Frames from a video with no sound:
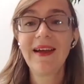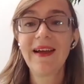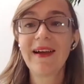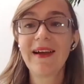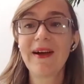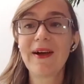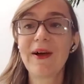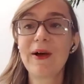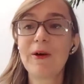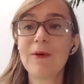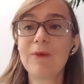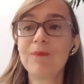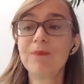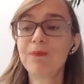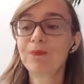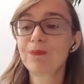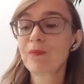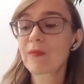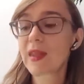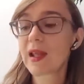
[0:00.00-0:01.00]

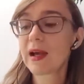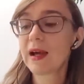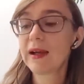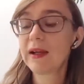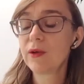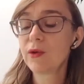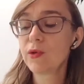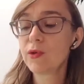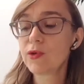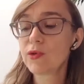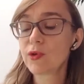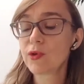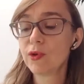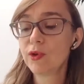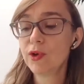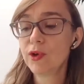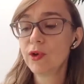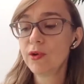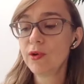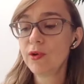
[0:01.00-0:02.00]
I also
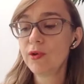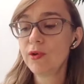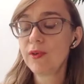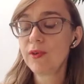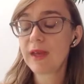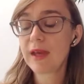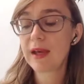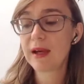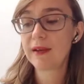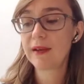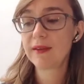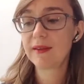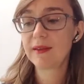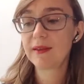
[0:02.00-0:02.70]
knew that